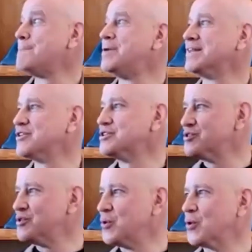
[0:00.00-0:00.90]
but there's
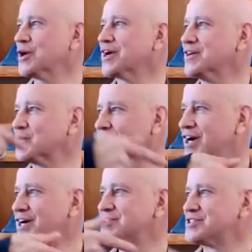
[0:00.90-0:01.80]
no organ or
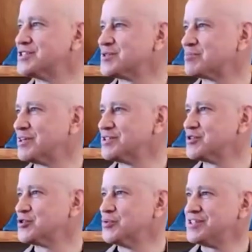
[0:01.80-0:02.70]
consciousness
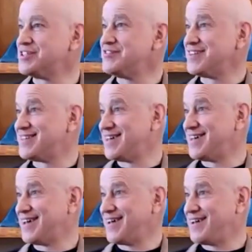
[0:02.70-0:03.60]
present to receive it.
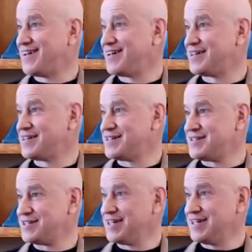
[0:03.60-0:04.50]

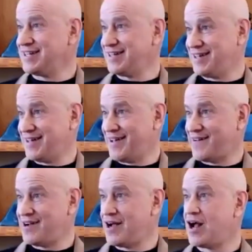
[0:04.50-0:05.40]
Do you get it?
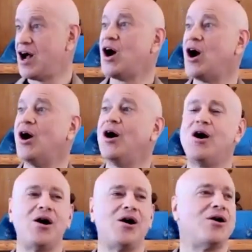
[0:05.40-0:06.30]

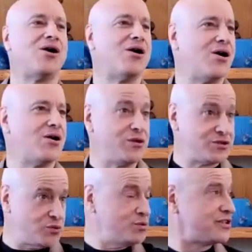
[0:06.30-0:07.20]
Oh,
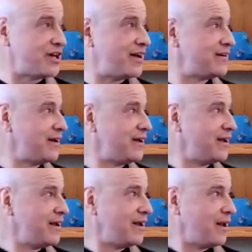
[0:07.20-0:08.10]
there's a Ruzan,
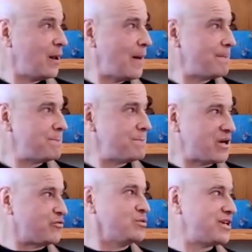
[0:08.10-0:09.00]

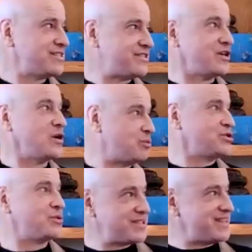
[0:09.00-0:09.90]
but if Ruzan's there and
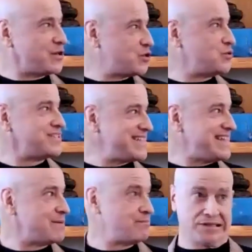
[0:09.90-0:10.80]
Bussho isn't there to see
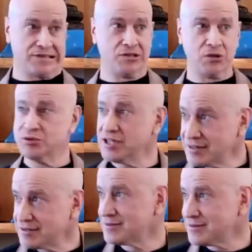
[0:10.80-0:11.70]
him, is there a Ruzan?